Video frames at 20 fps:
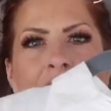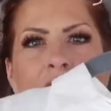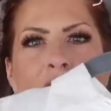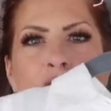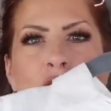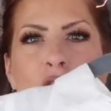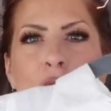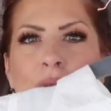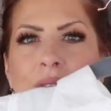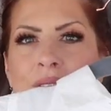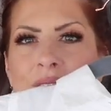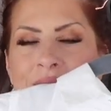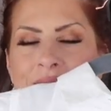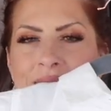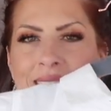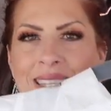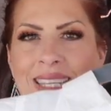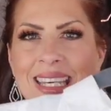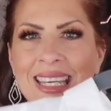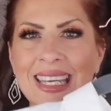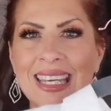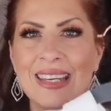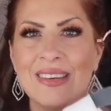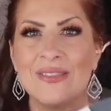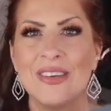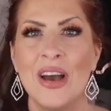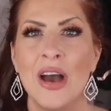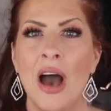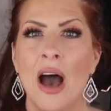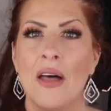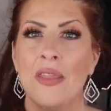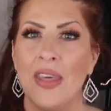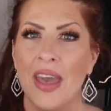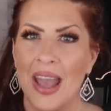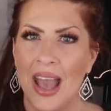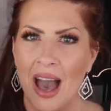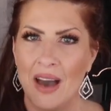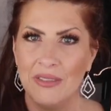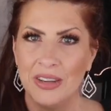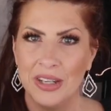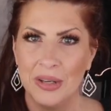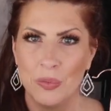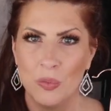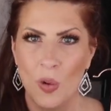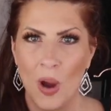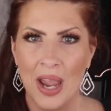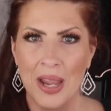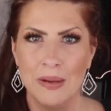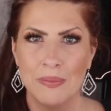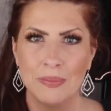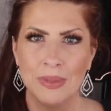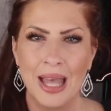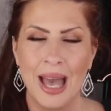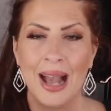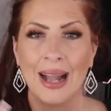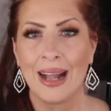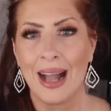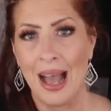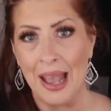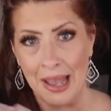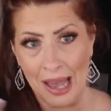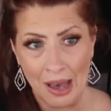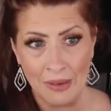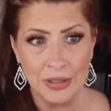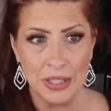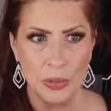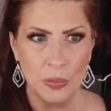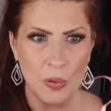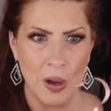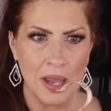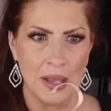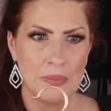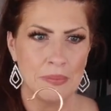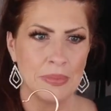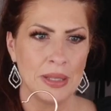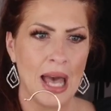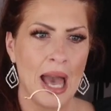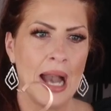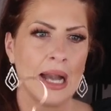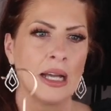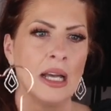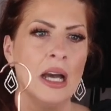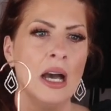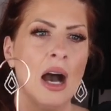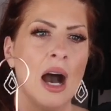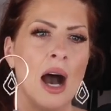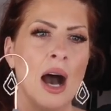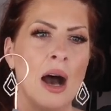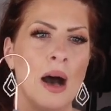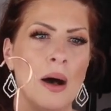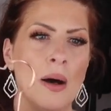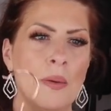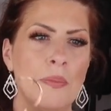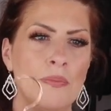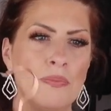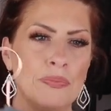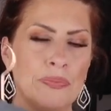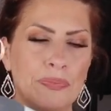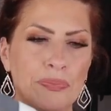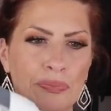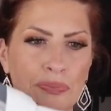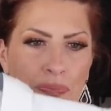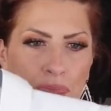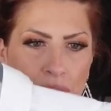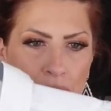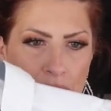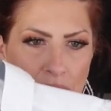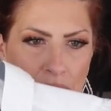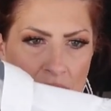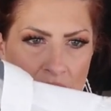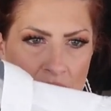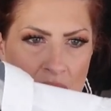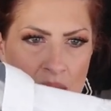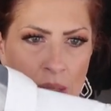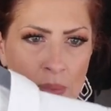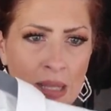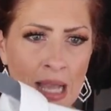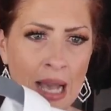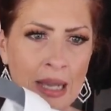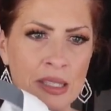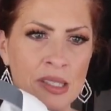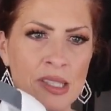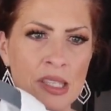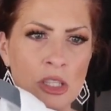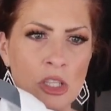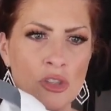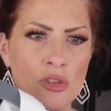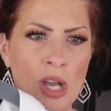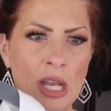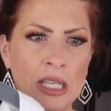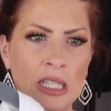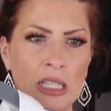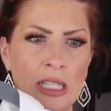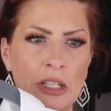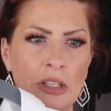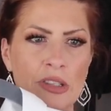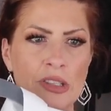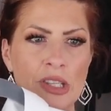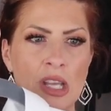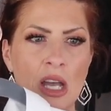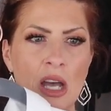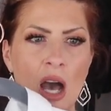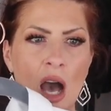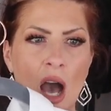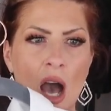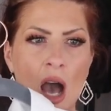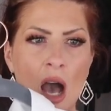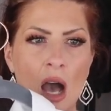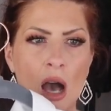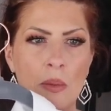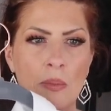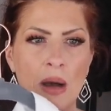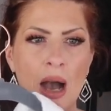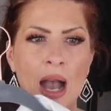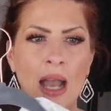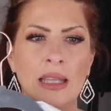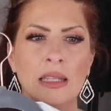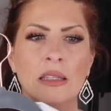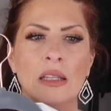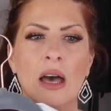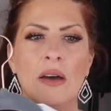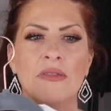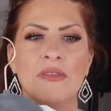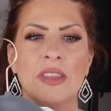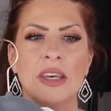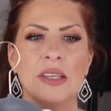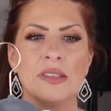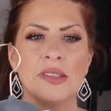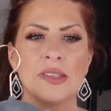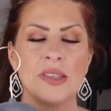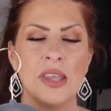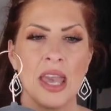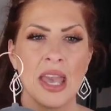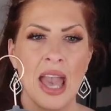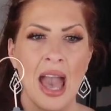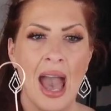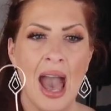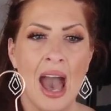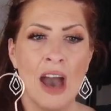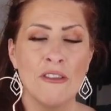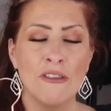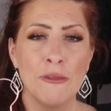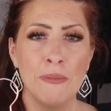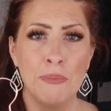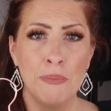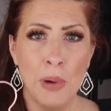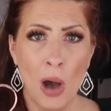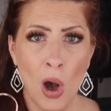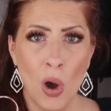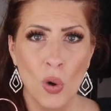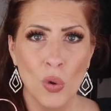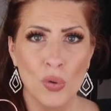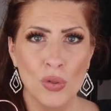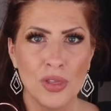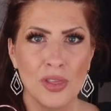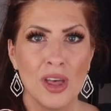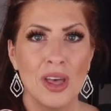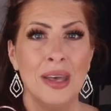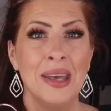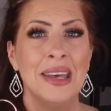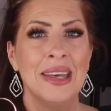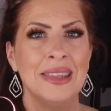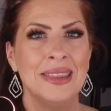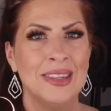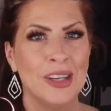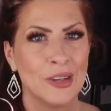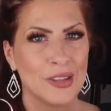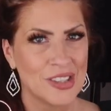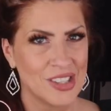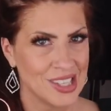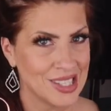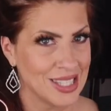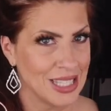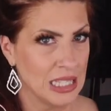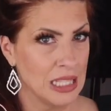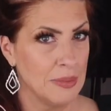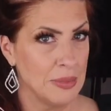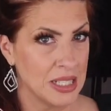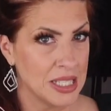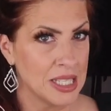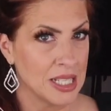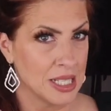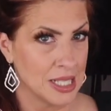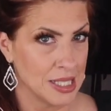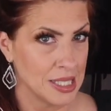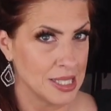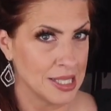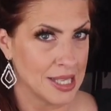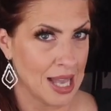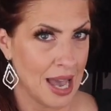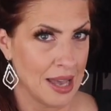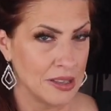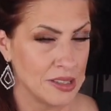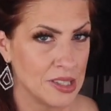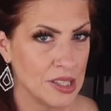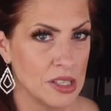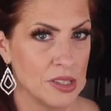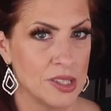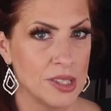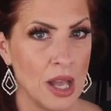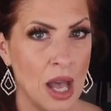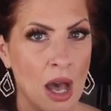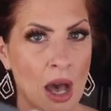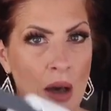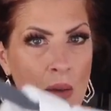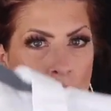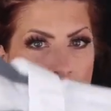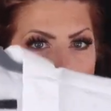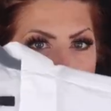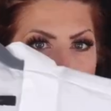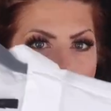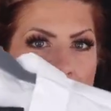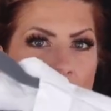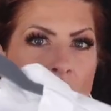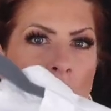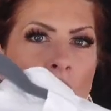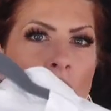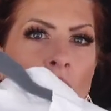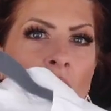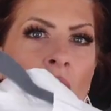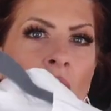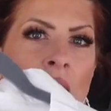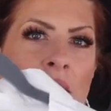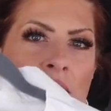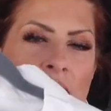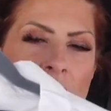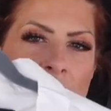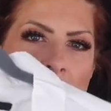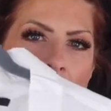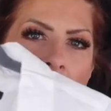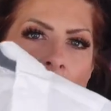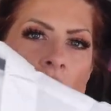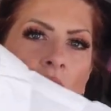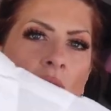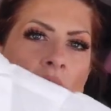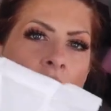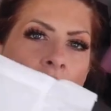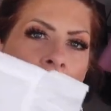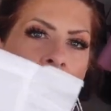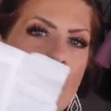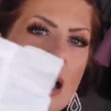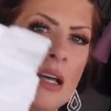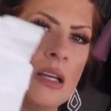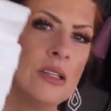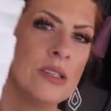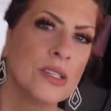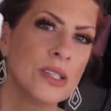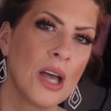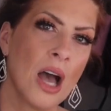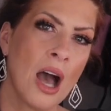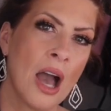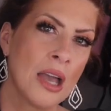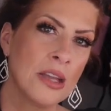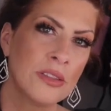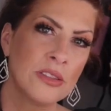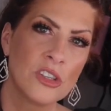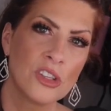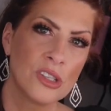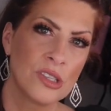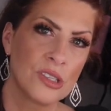the short sleeve. They have it in white and black. I have it in white and black. The black is at the dry cleaners. I love this. They have both. They're just limited in sizes. But they're on sale, and I